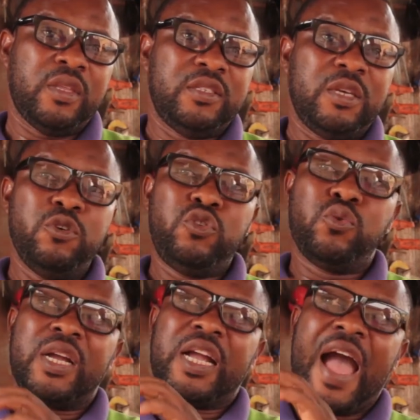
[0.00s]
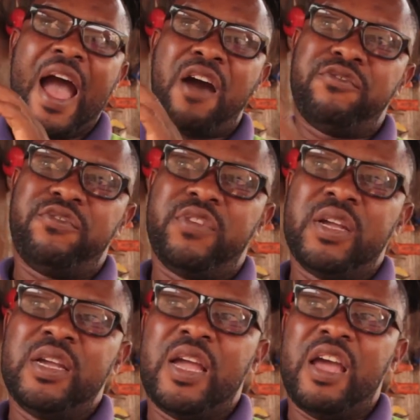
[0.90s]
It's able to carve
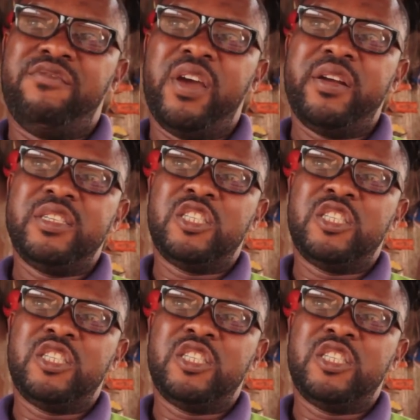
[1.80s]
a very